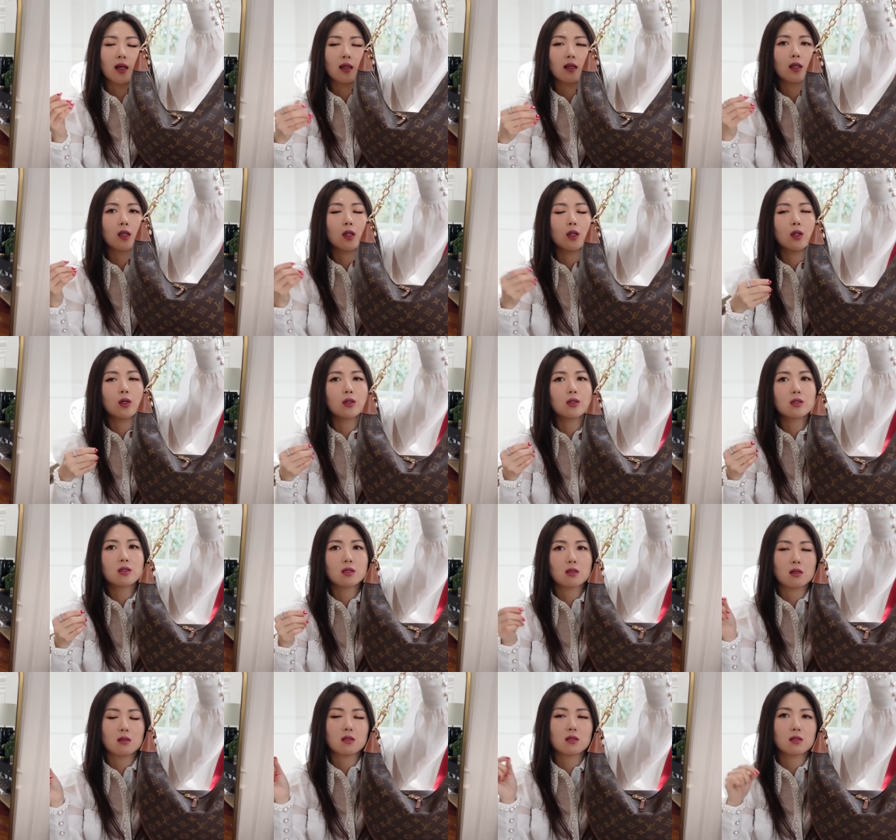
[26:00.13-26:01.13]
It looks
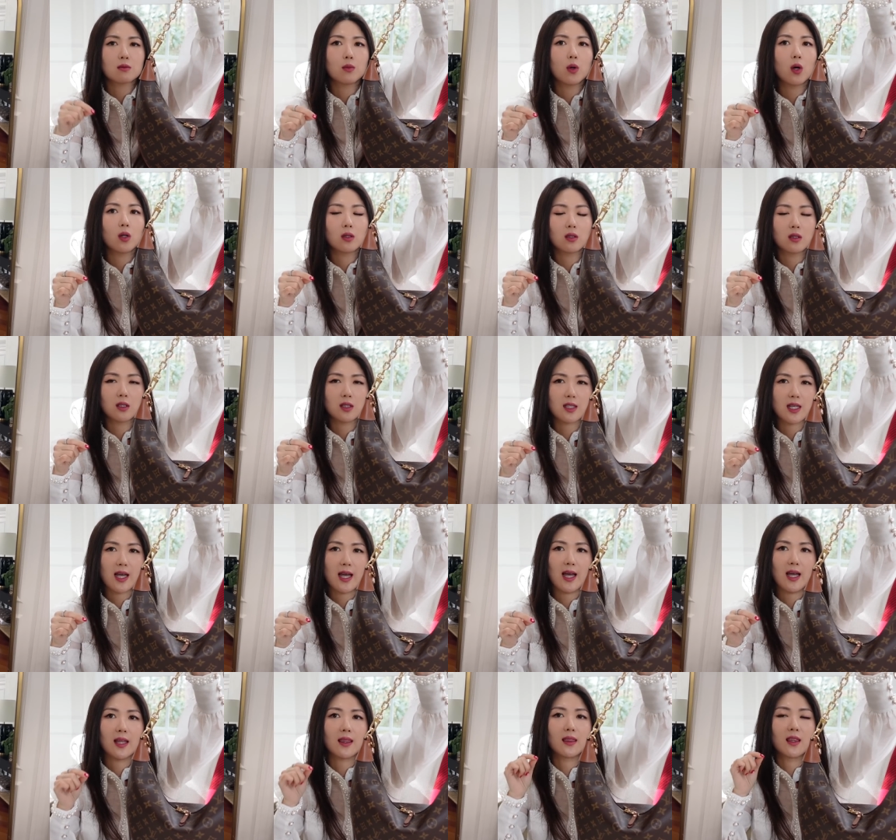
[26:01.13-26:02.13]
smaller
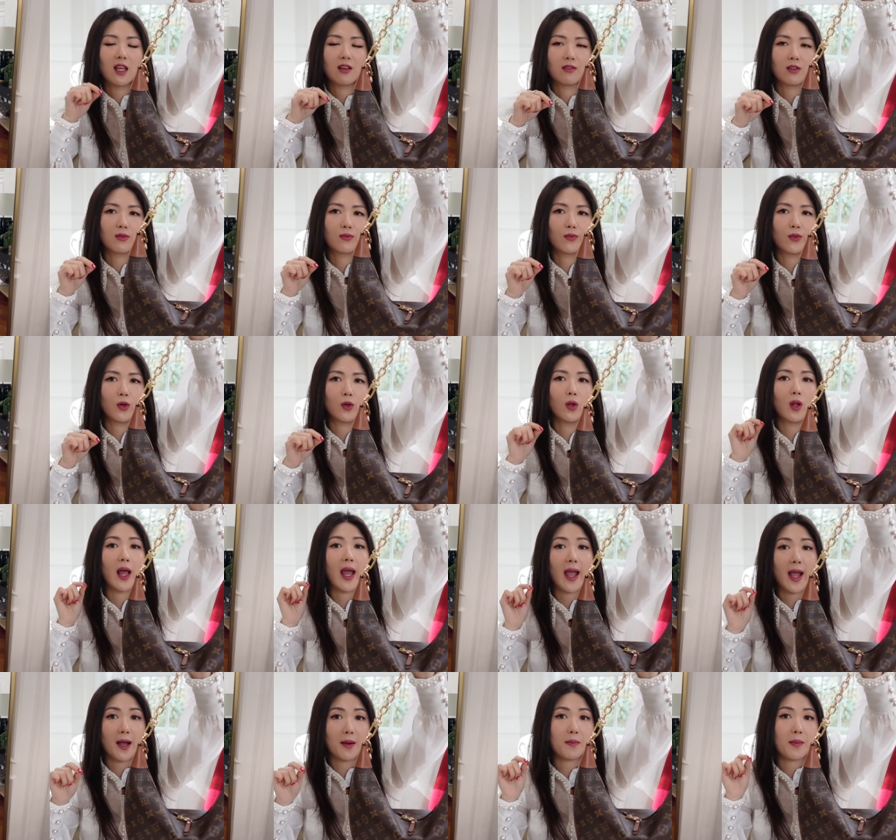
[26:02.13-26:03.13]
than Neverfull
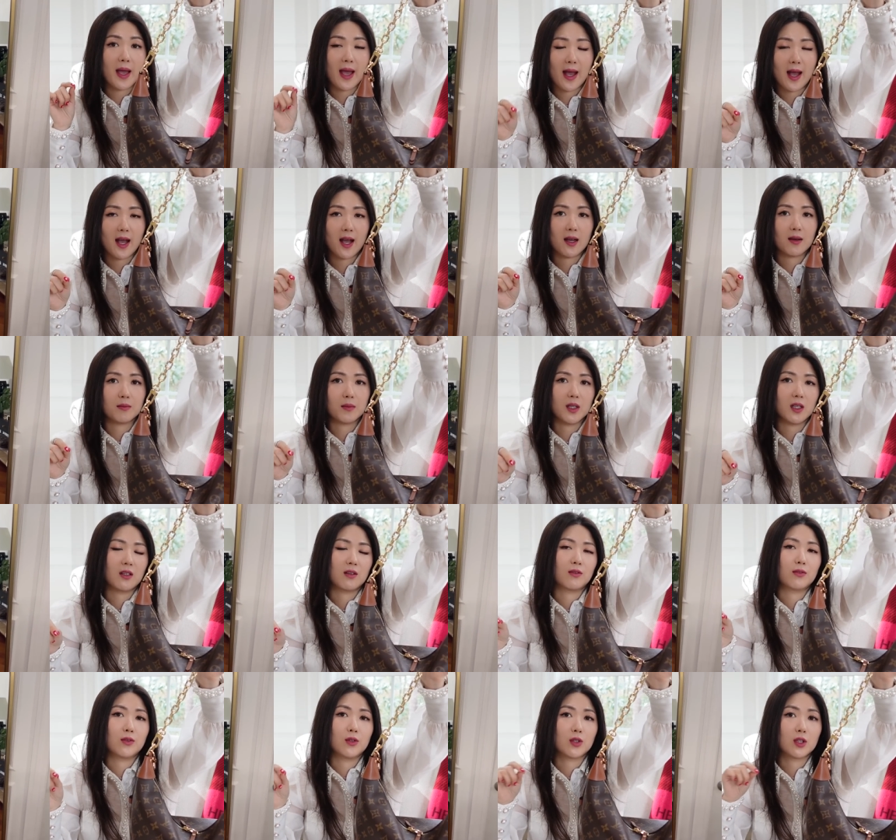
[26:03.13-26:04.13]
M M
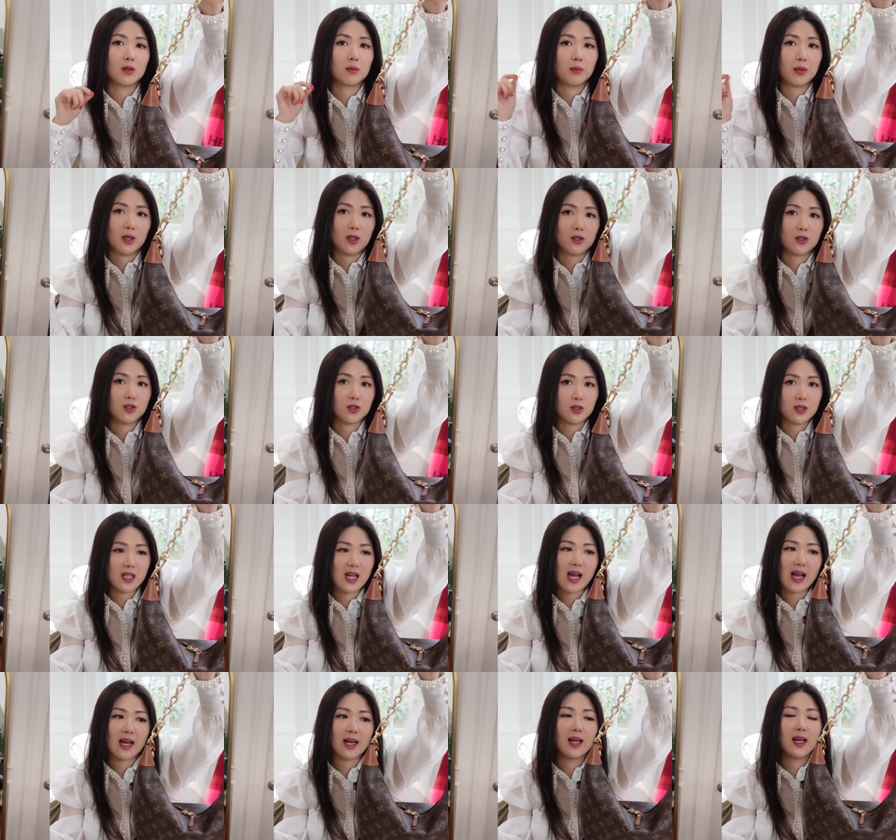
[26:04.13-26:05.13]
if you compare to
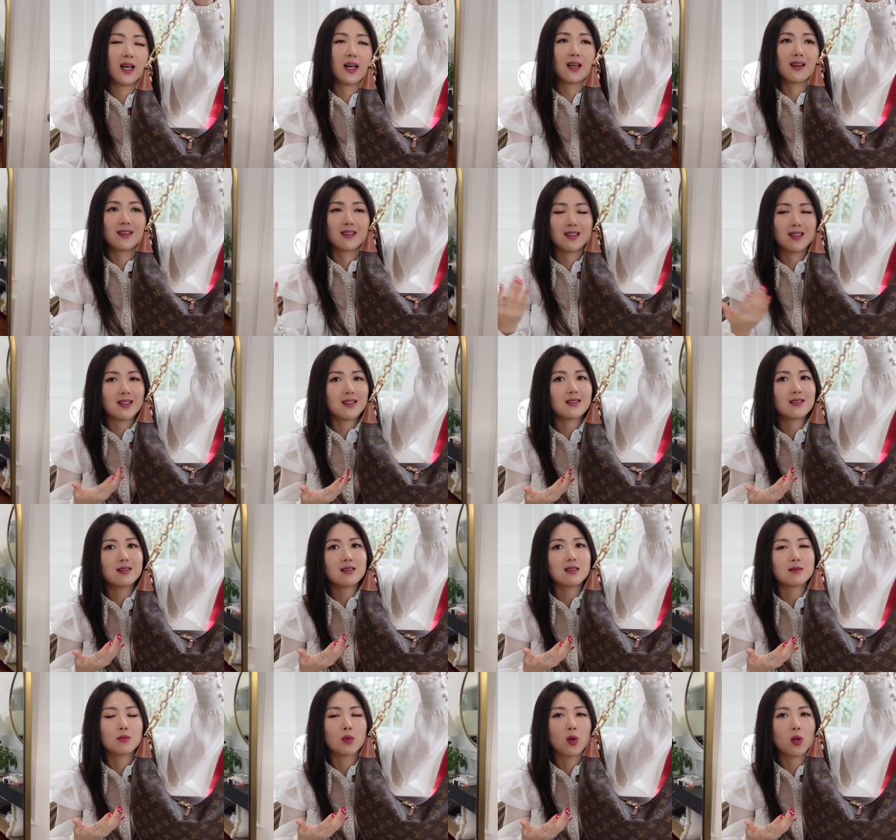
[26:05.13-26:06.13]
that. This
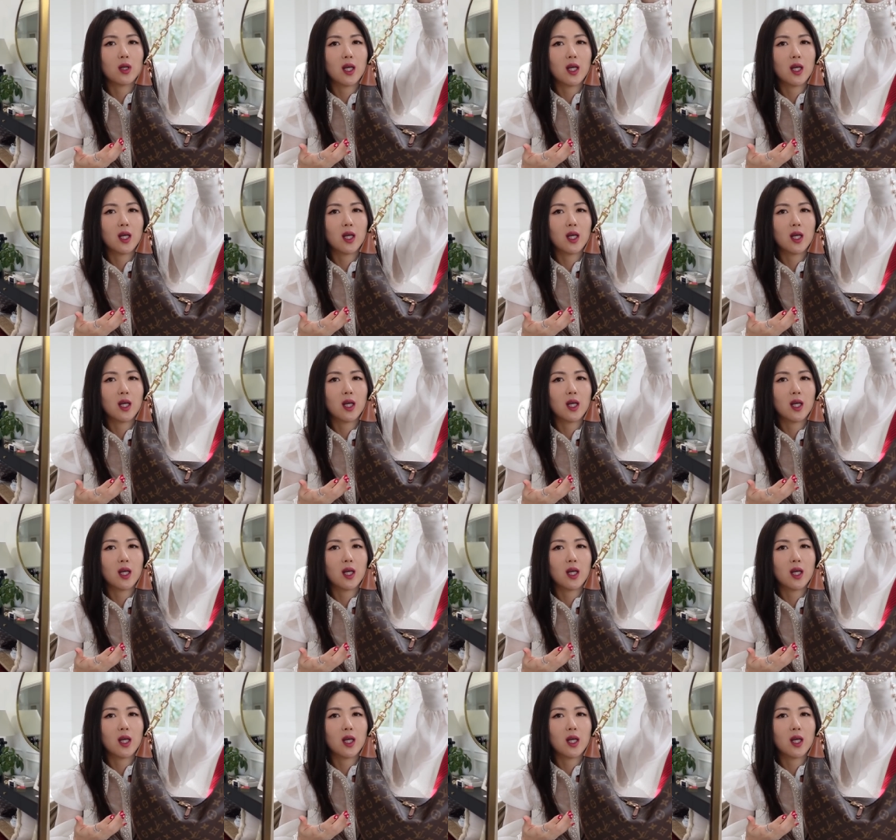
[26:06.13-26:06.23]
is more